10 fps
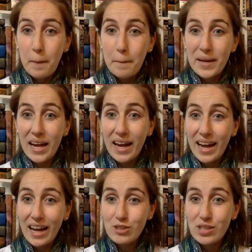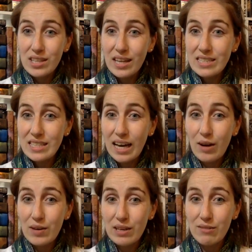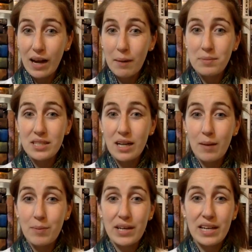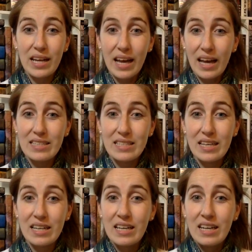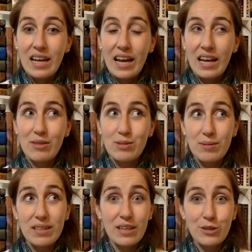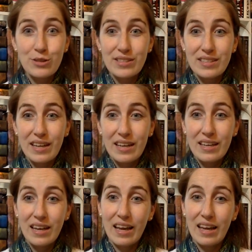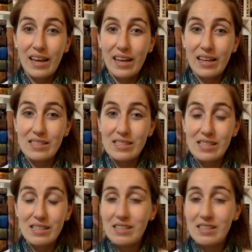But I actually liked how he wrapped it up, and it ended. It was really interesting, and...